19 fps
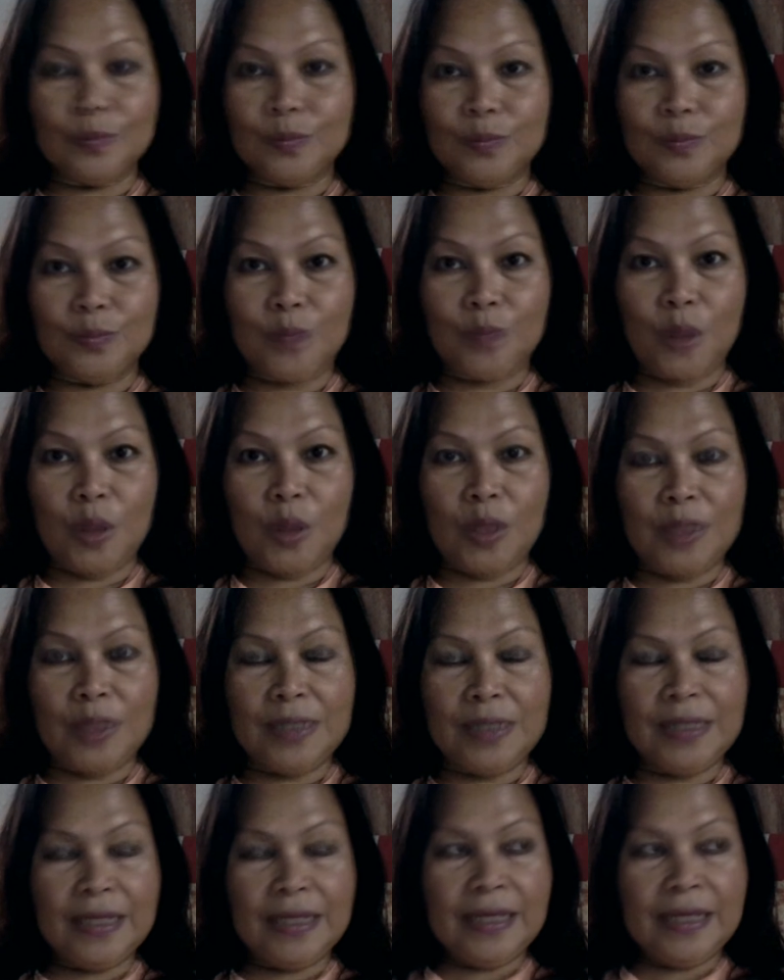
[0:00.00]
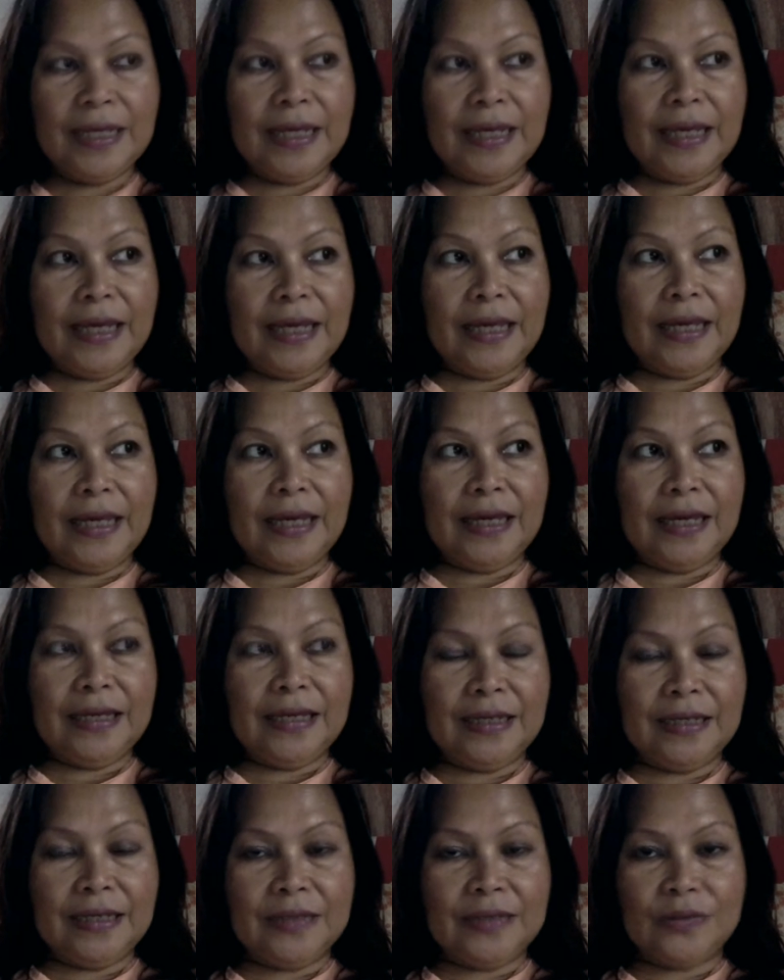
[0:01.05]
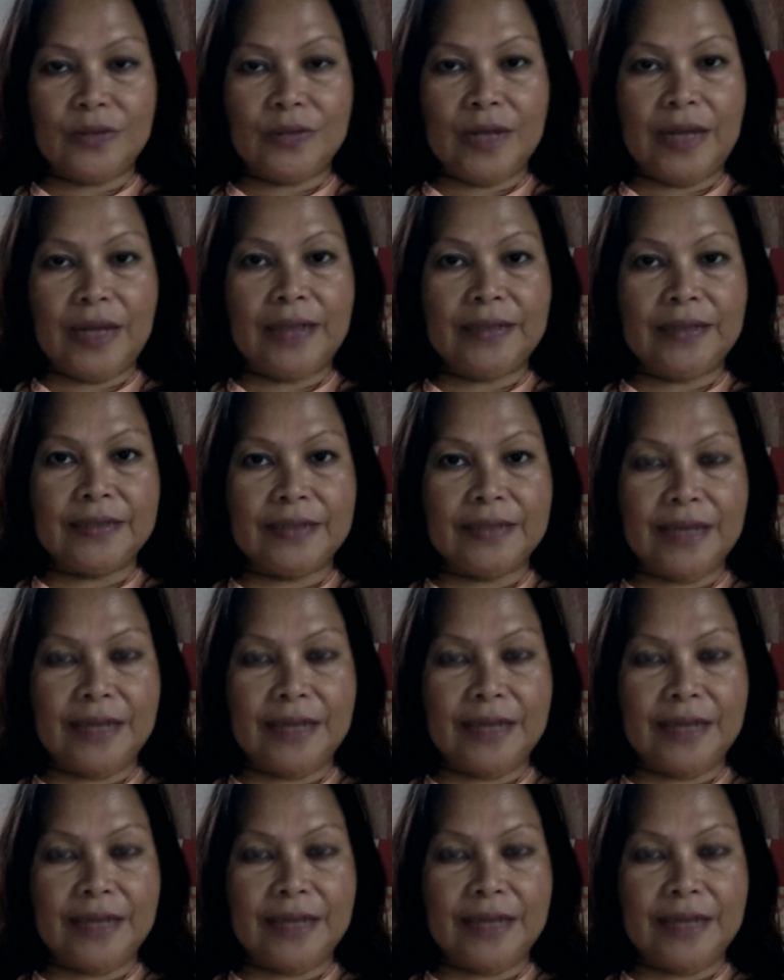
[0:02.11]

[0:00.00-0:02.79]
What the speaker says: mall and it rained.